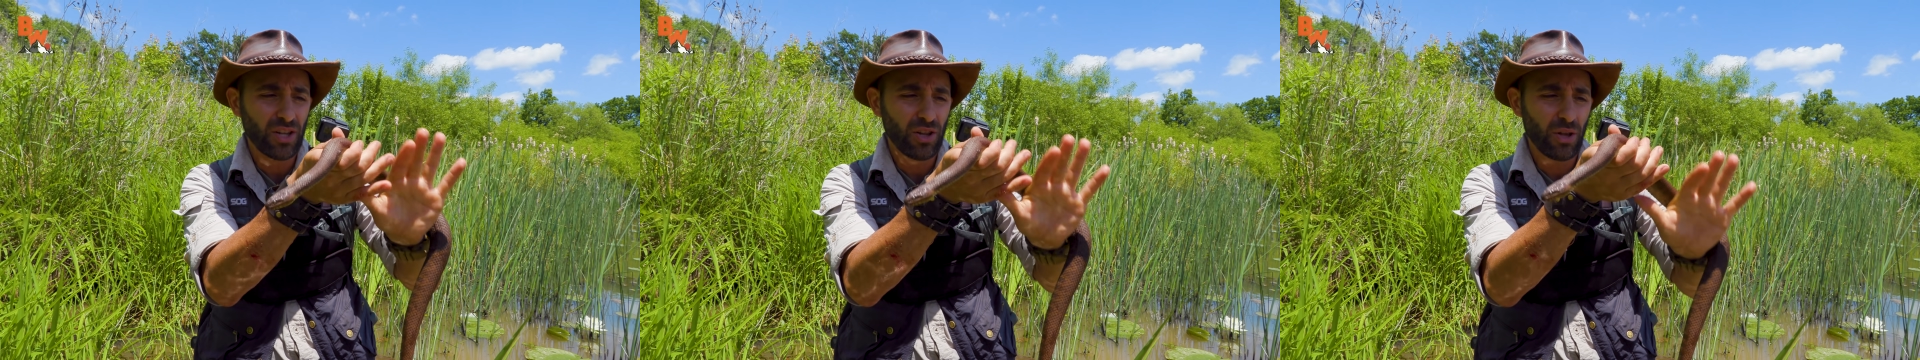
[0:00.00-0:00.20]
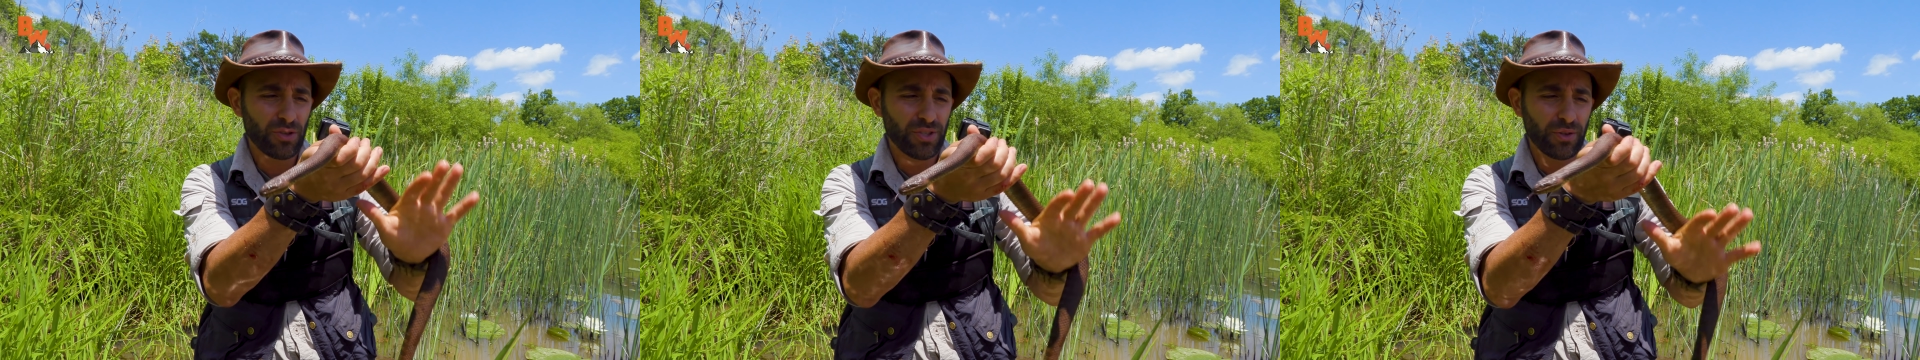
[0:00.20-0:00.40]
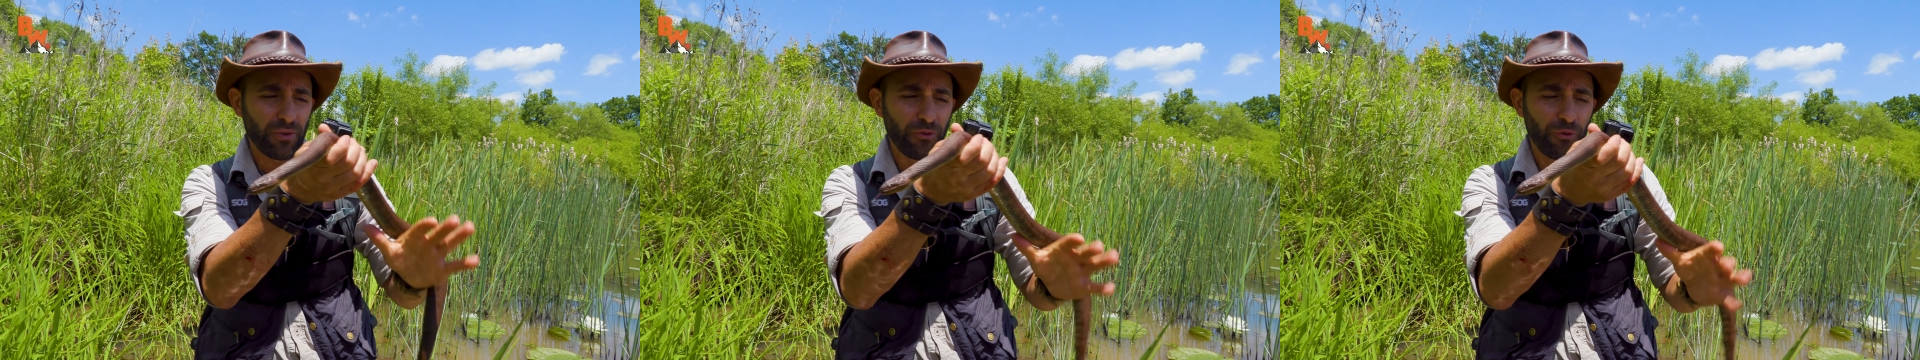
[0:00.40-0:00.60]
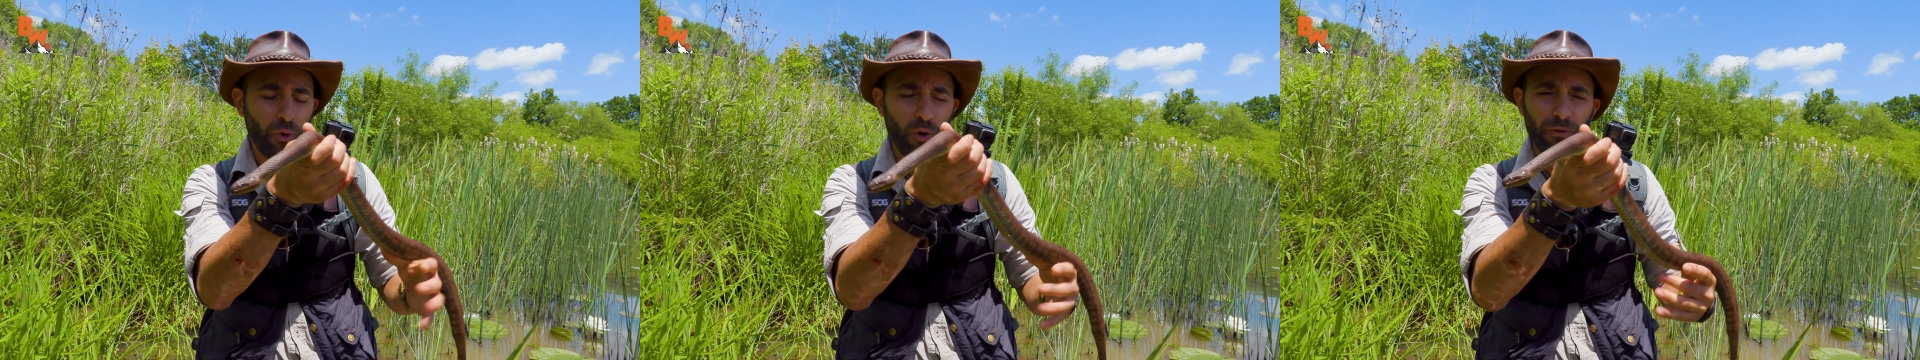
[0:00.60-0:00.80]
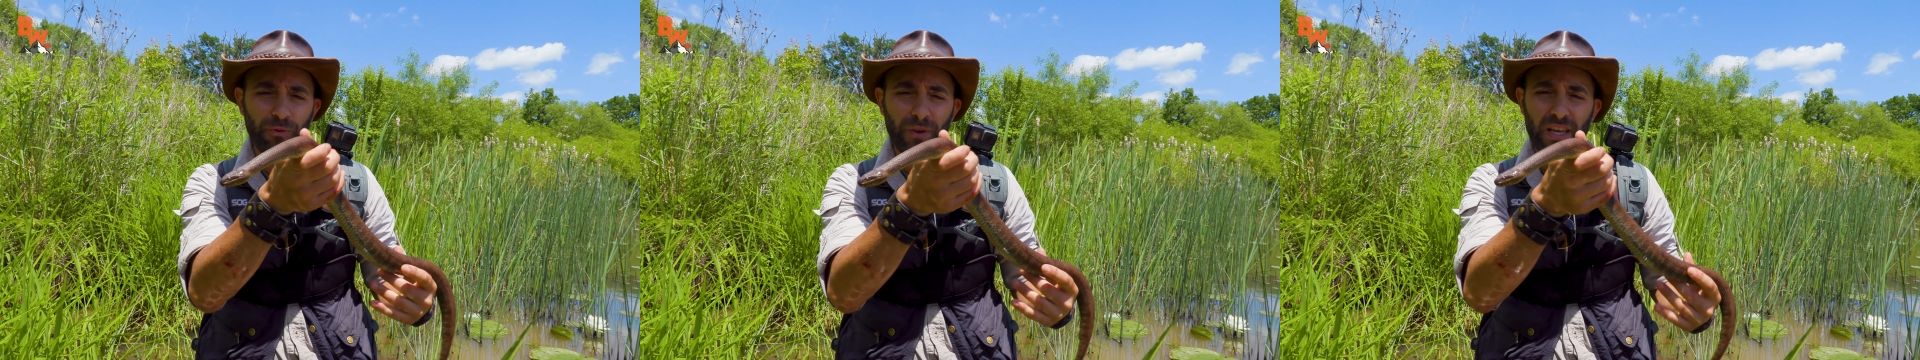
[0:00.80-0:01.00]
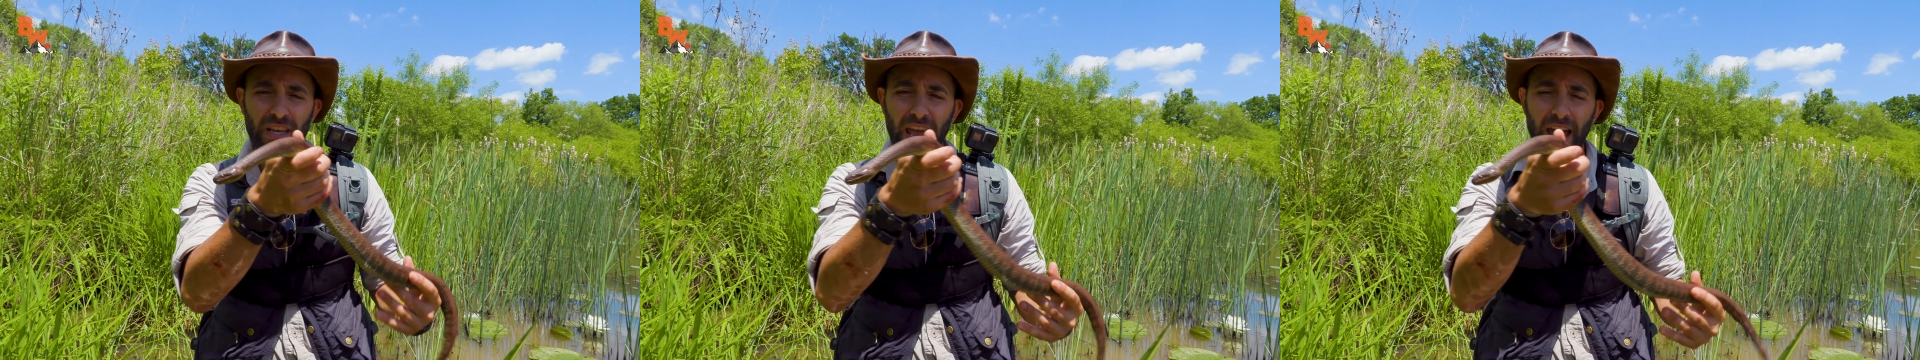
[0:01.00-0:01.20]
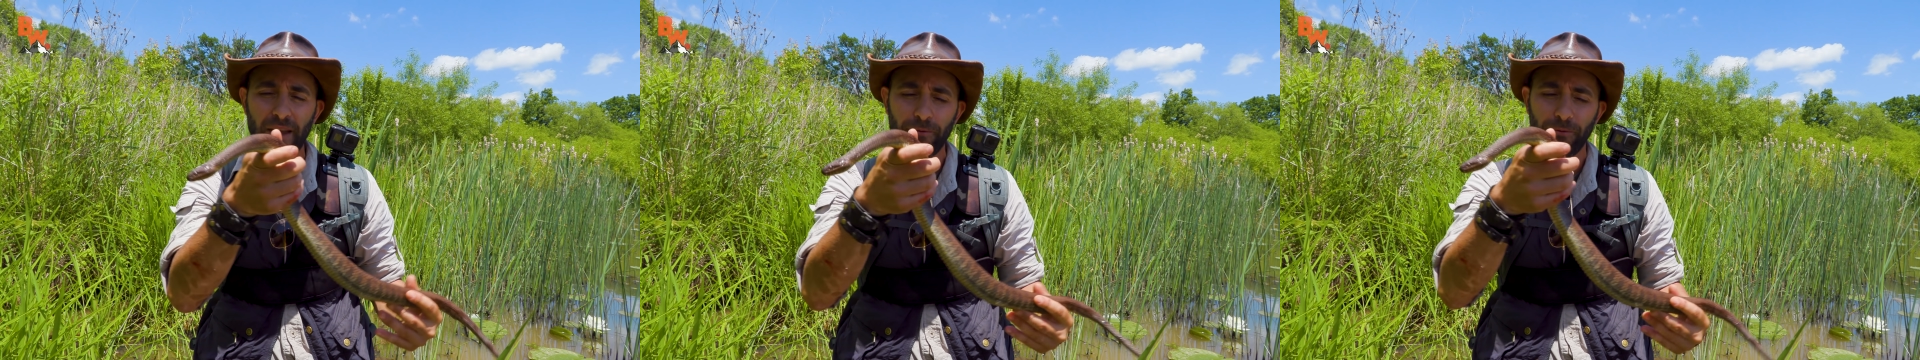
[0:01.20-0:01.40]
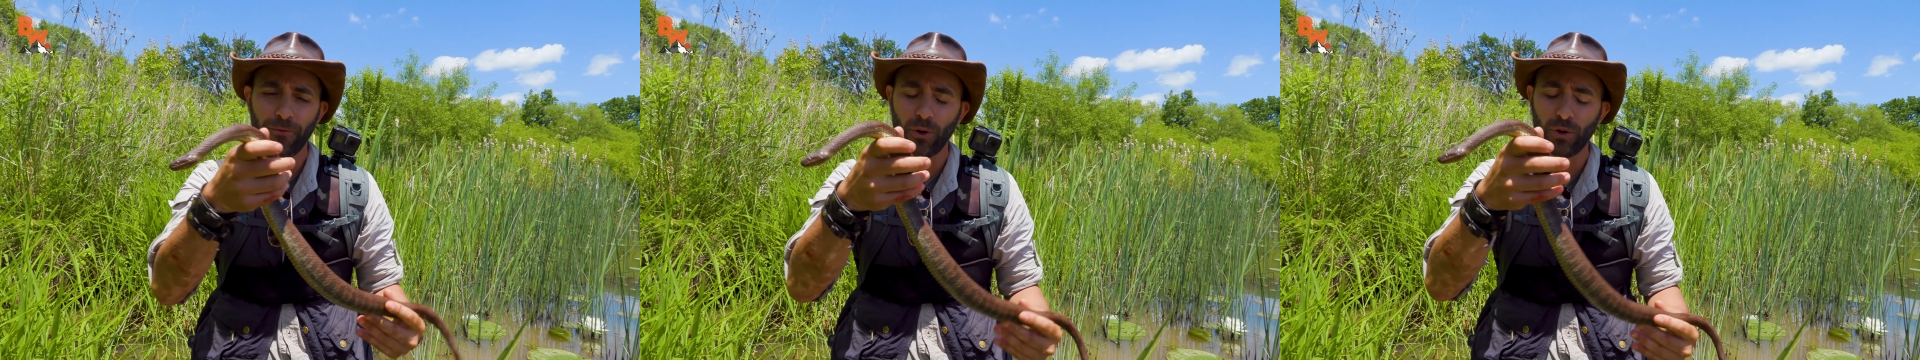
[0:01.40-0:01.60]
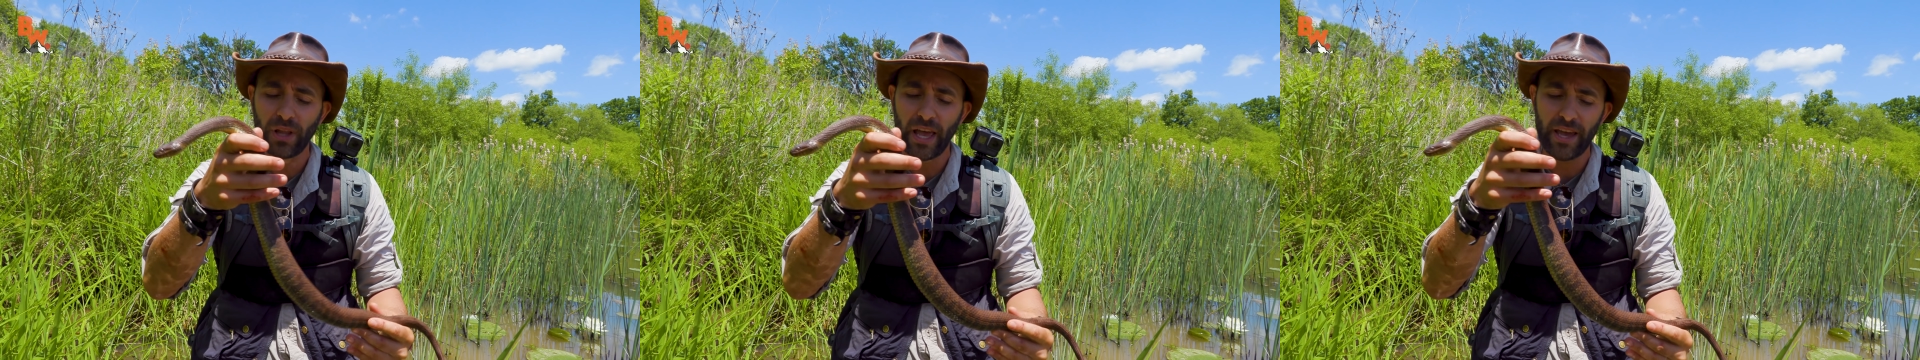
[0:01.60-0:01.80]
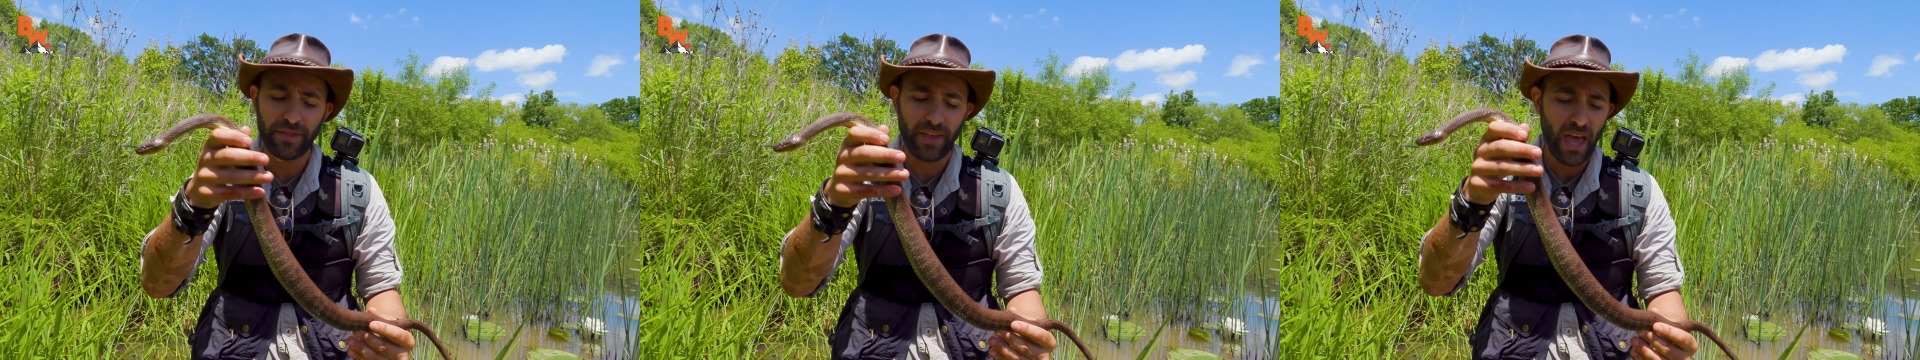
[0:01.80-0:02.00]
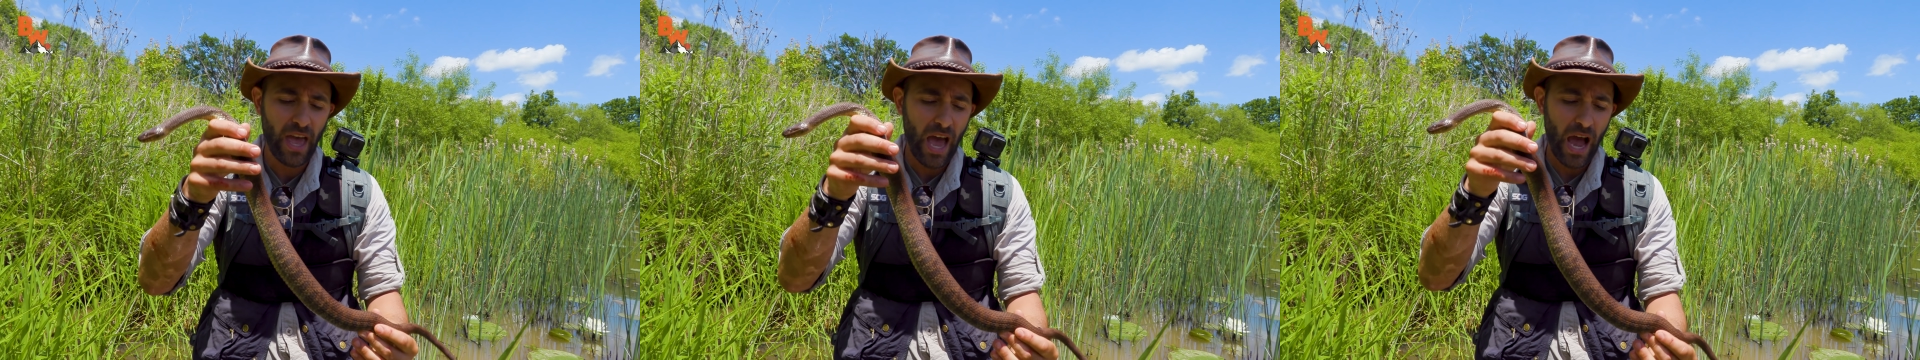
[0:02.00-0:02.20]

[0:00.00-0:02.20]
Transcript: closer to four feet at full length.